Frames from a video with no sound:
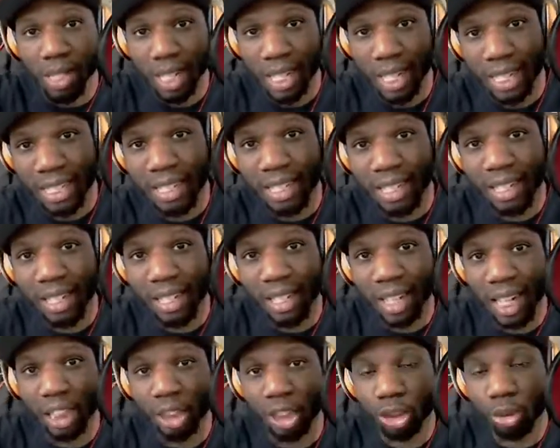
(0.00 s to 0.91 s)

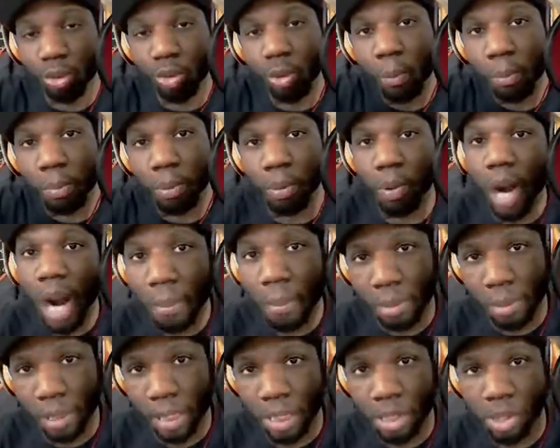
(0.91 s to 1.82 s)
intellectual
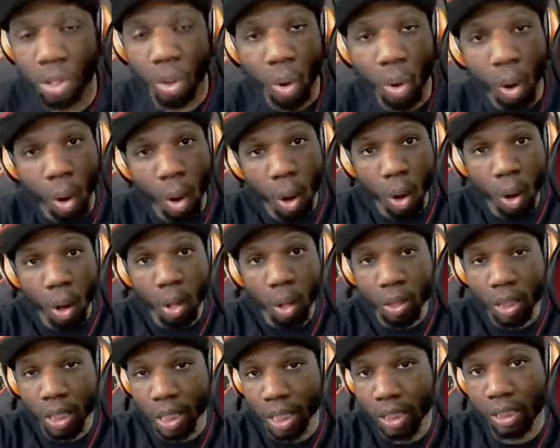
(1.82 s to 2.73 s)
property. So
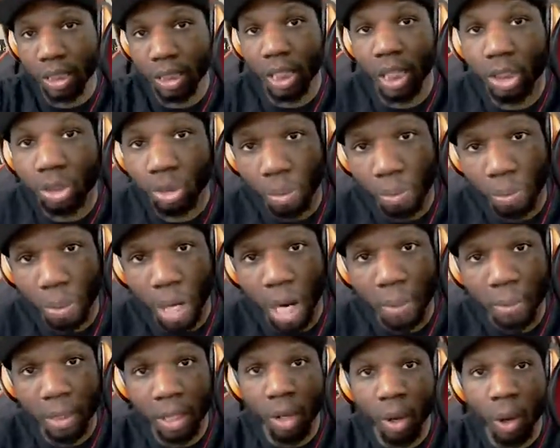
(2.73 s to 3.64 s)
all the intellectual
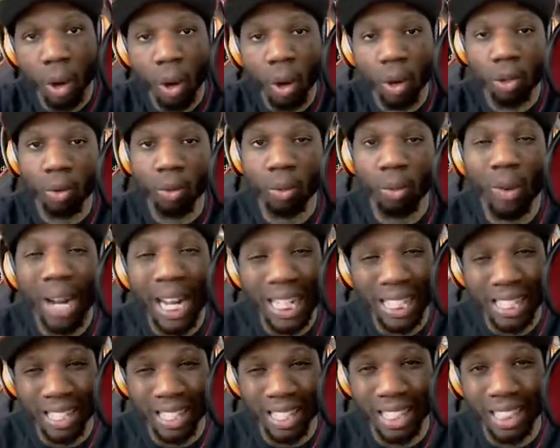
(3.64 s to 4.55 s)
property, all the
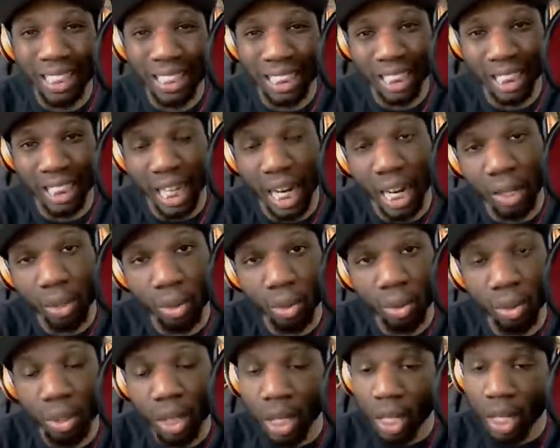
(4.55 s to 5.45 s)
rights to his
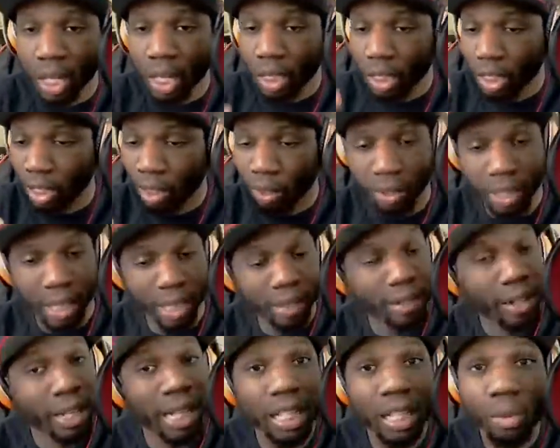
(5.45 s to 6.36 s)
channel, there
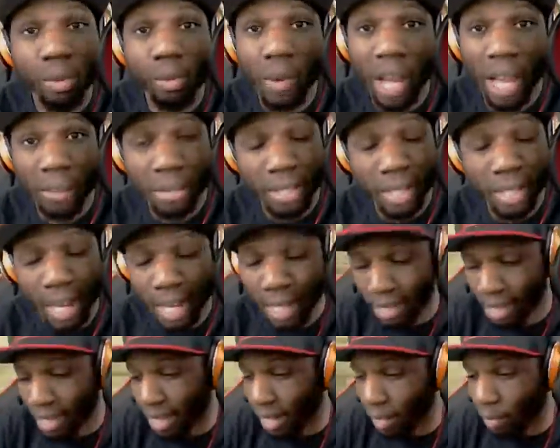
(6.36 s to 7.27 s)
any
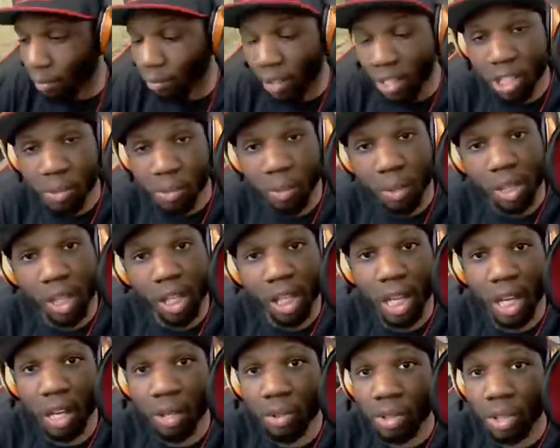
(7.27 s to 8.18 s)
websites, any Facebook
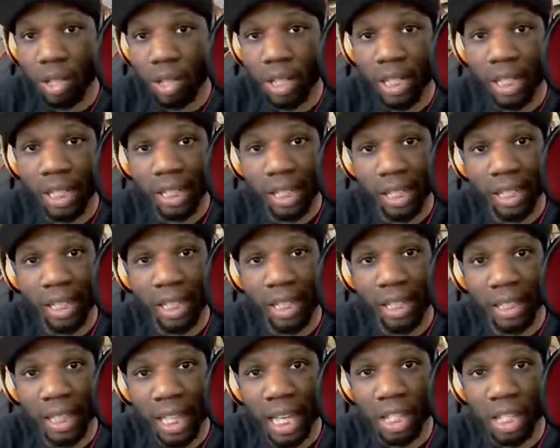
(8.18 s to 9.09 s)
accounts or anything
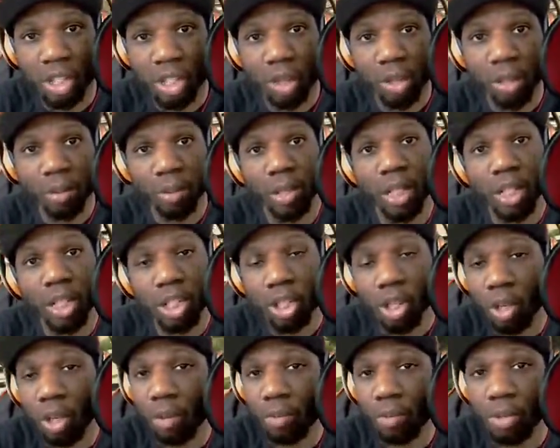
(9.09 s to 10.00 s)
like that. So he
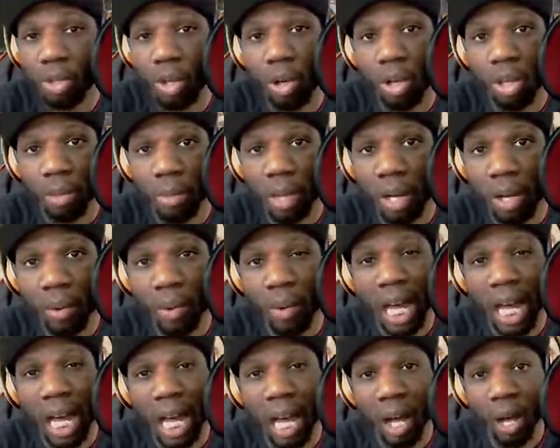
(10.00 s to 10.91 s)
started off talking
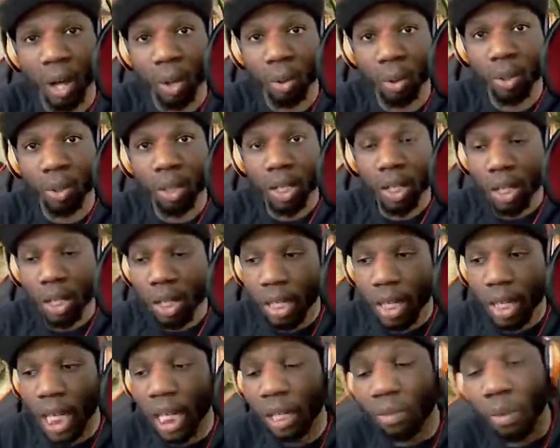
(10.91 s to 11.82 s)
about how
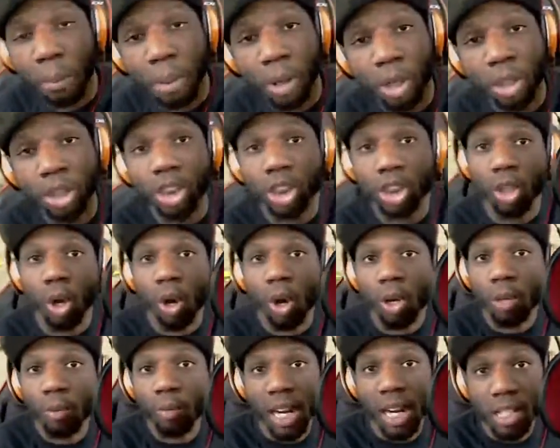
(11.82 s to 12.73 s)
he will purchase
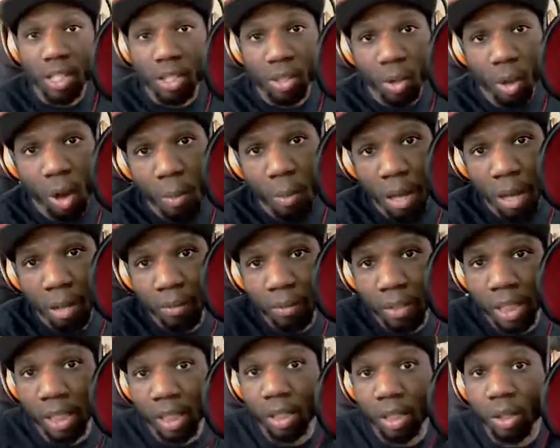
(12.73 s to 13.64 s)
all the rights to all my
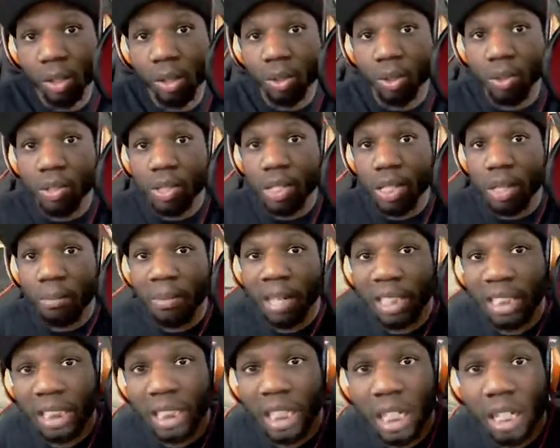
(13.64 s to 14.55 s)
videos and
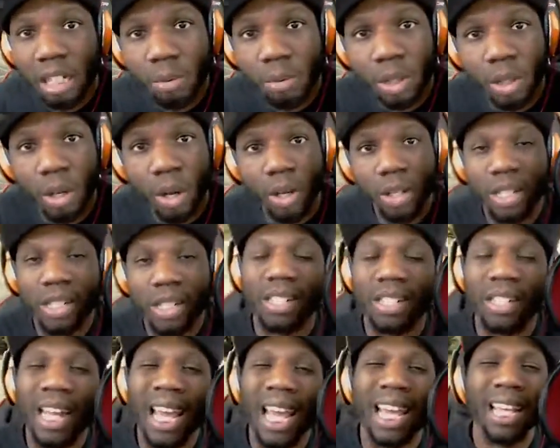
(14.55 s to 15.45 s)
my channel and all
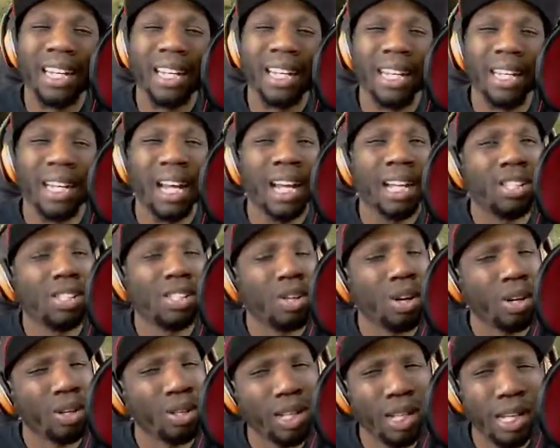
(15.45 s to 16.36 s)
this and that. And then I
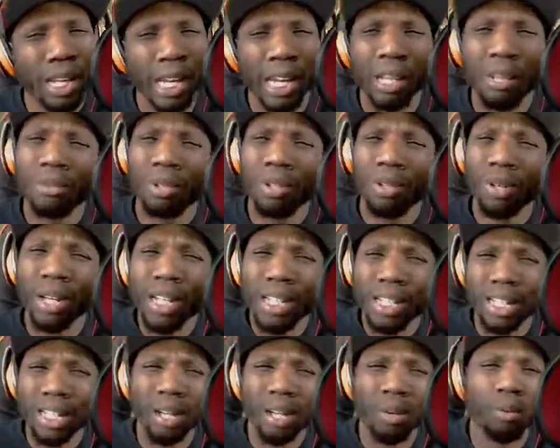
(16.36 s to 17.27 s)
started looking at him
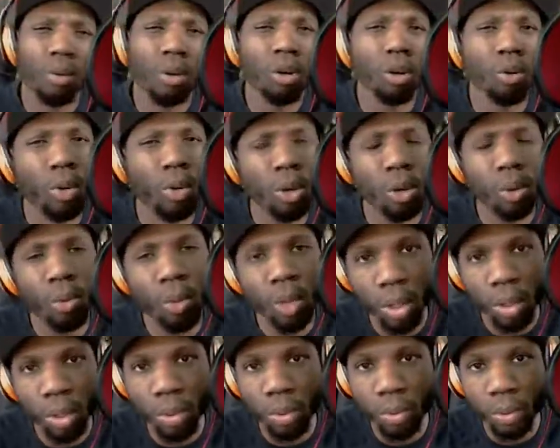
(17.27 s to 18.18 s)
crazy, like, whoa, whoa,
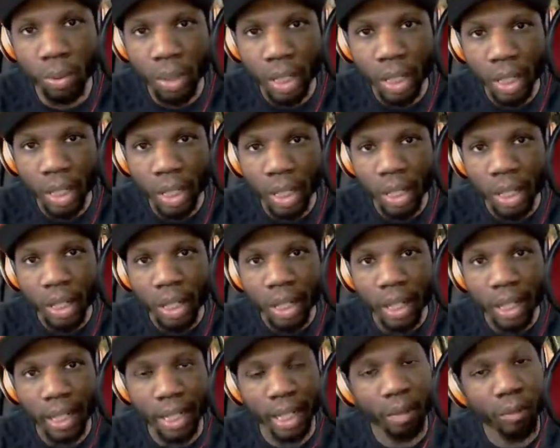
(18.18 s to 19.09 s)
whoa.
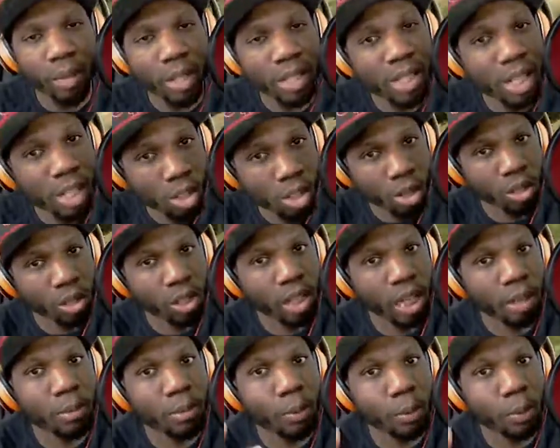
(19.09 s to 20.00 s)
And then once I started
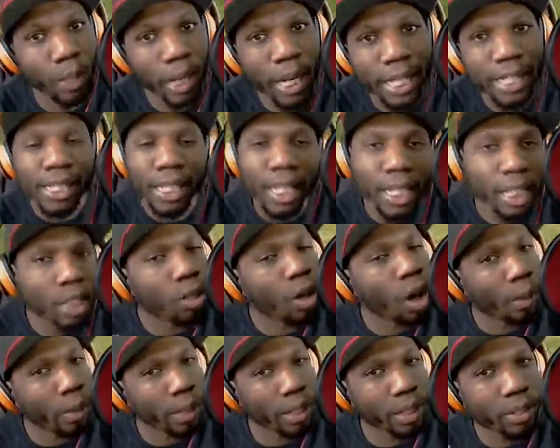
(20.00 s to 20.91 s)
looking at him crazy, he
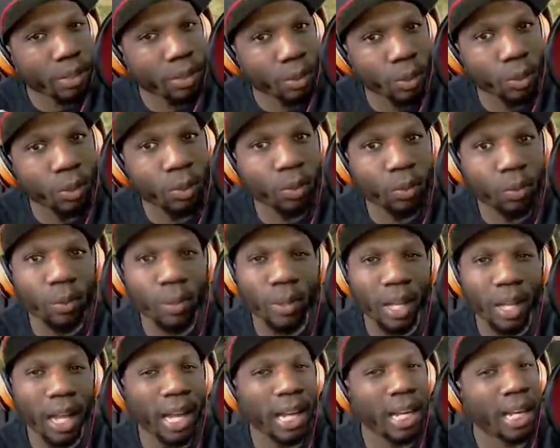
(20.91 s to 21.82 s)
already knew,
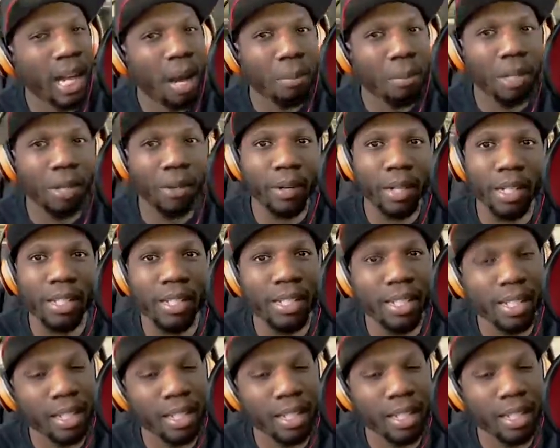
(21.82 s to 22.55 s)
well, like, I'm getting ready to say,